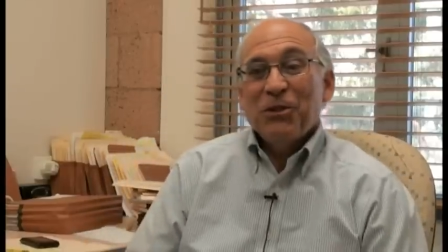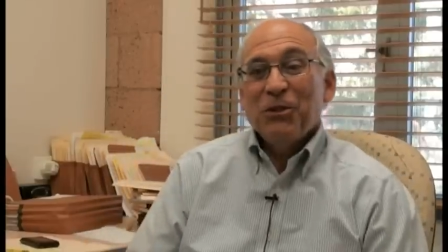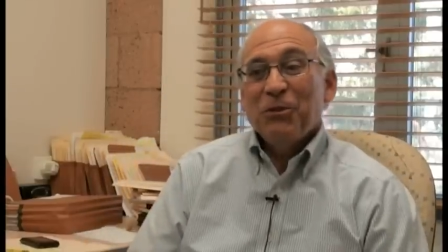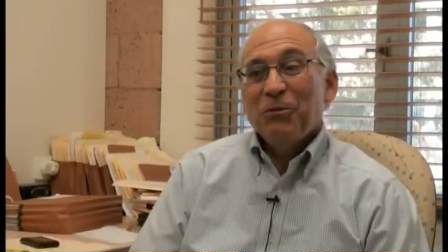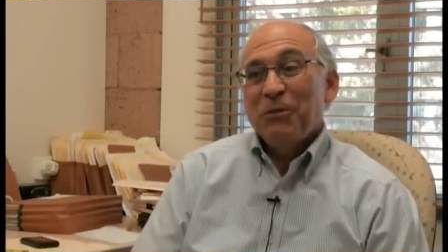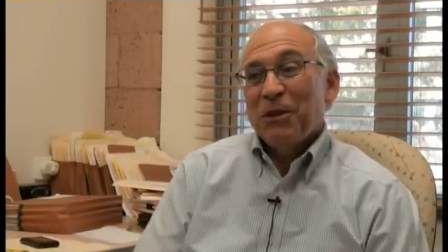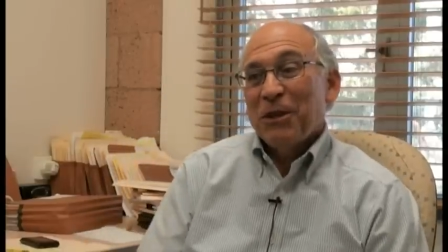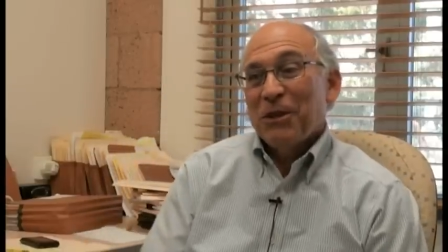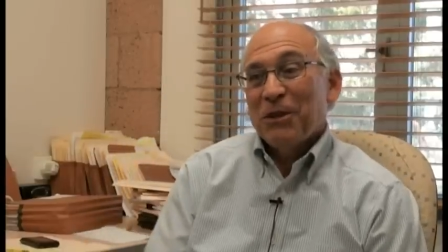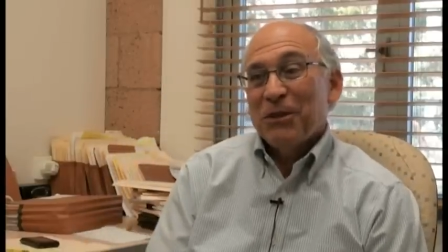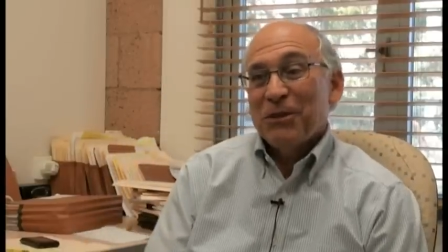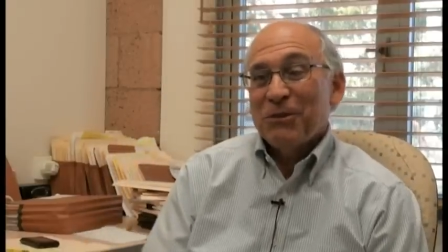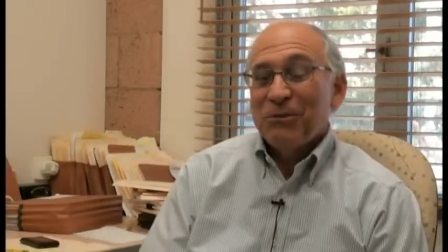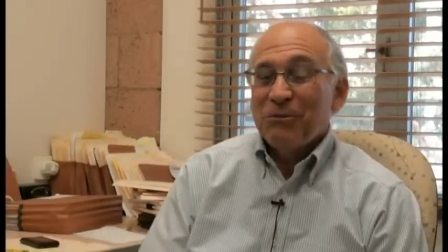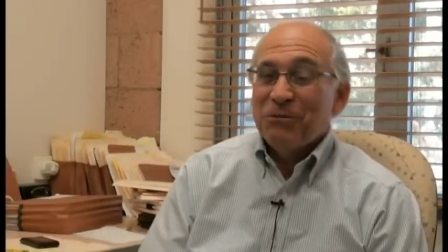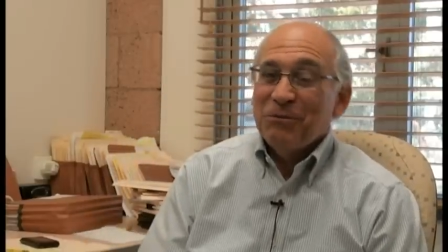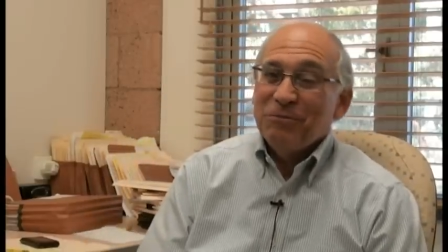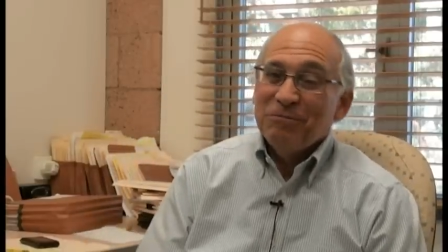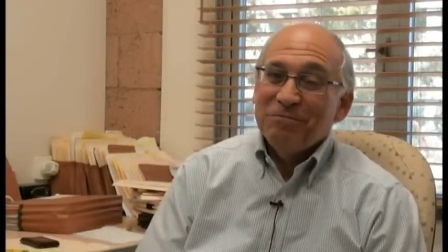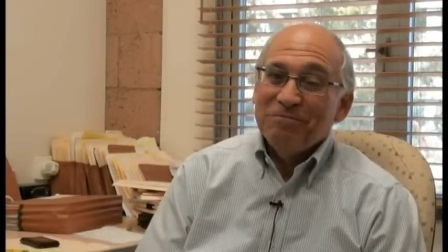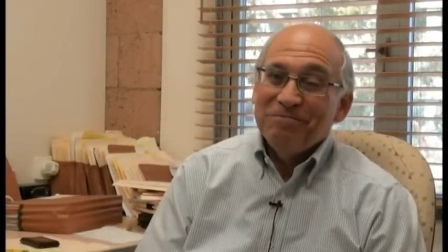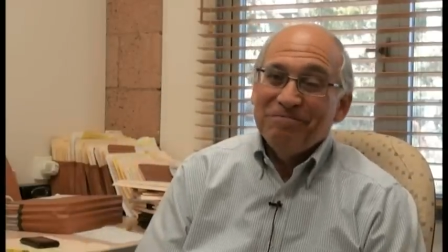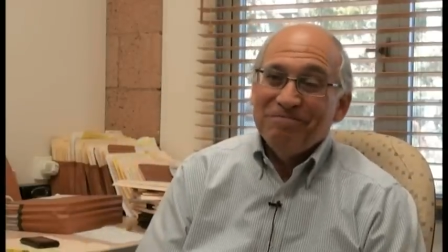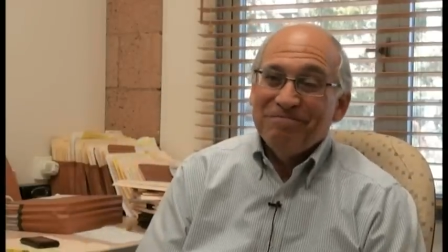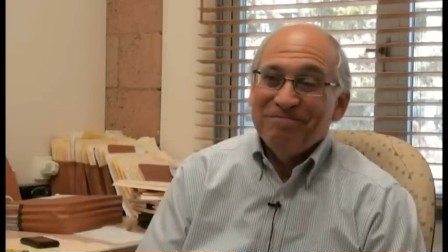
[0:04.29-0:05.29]
too, because
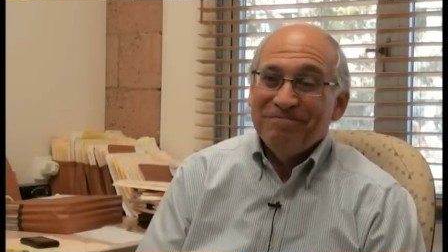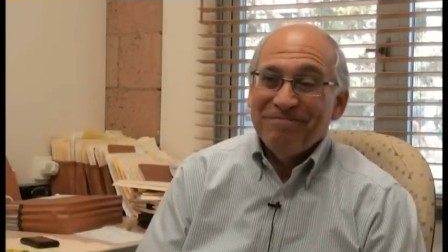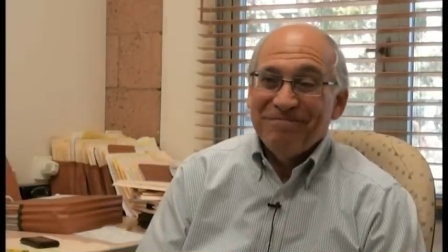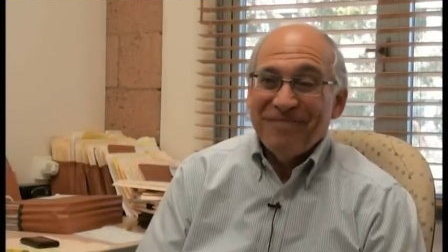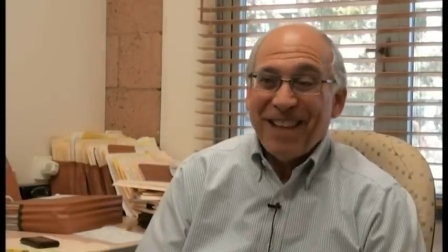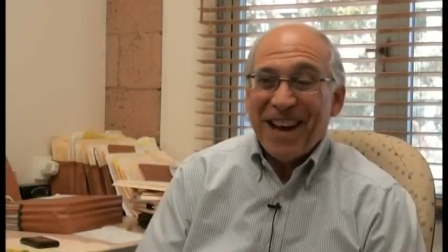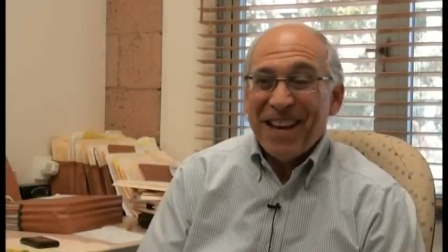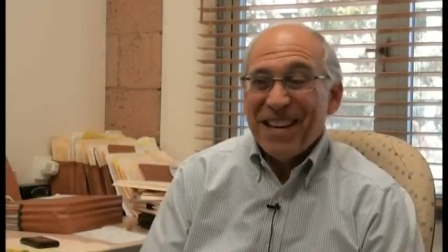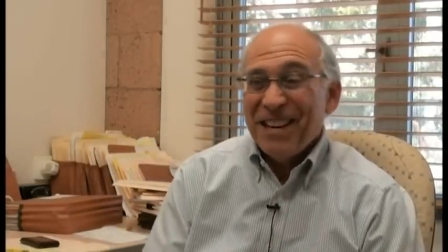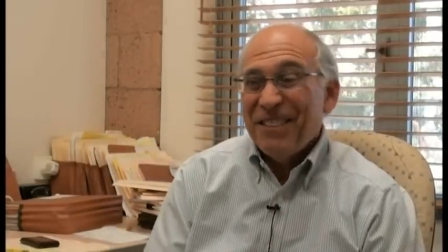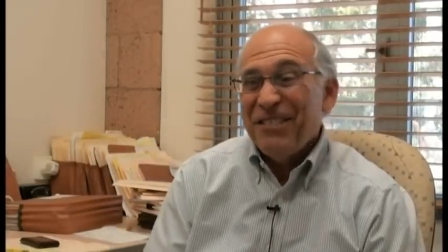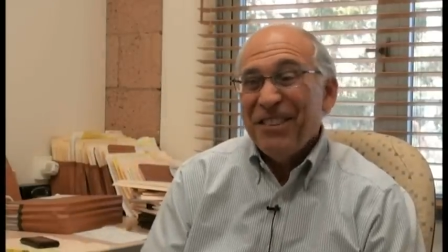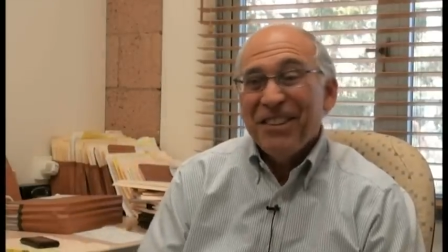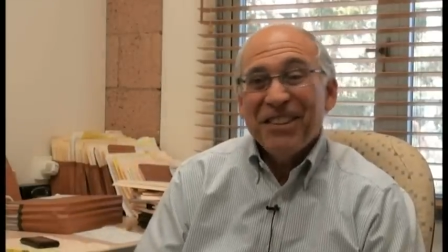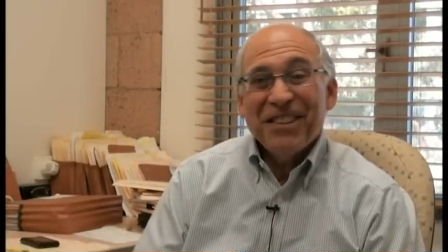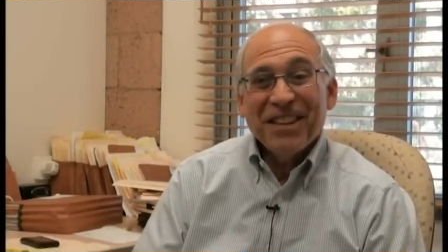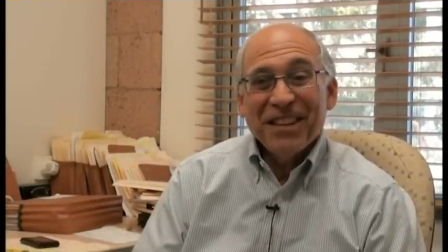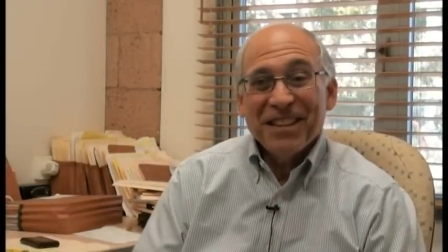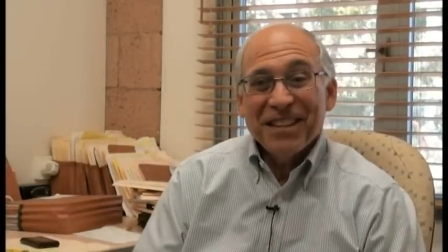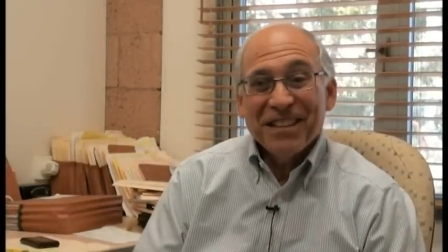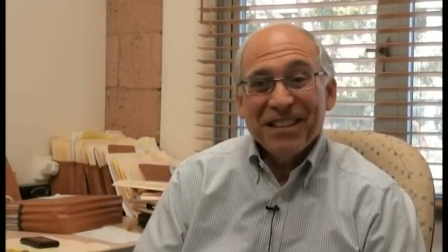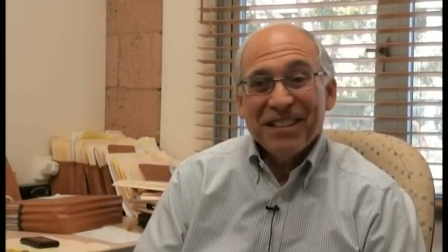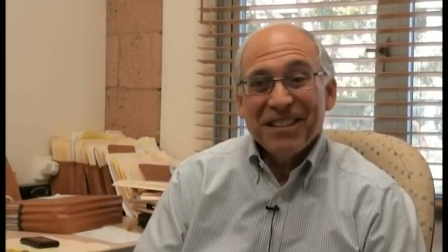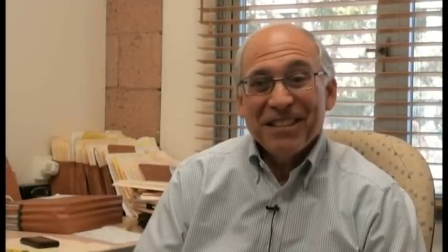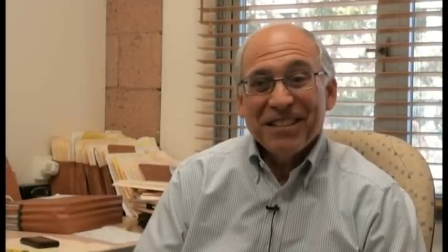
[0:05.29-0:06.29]
not
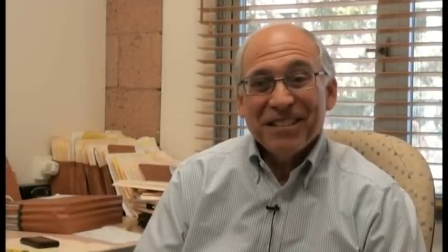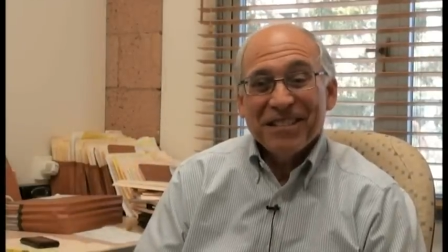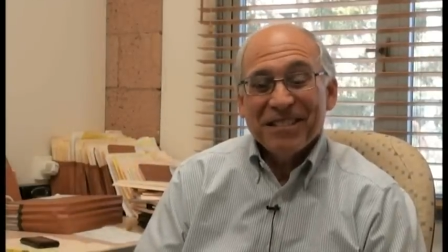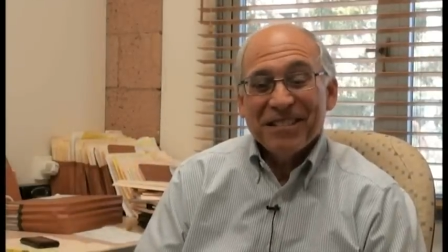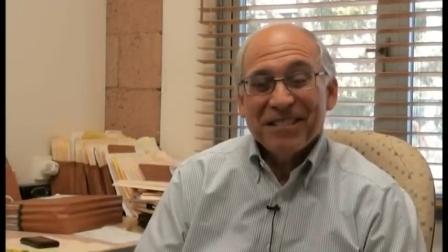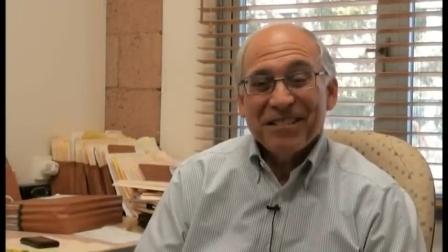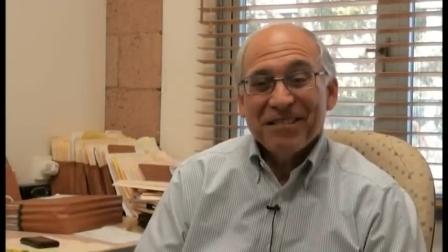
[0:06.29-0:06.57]
everything,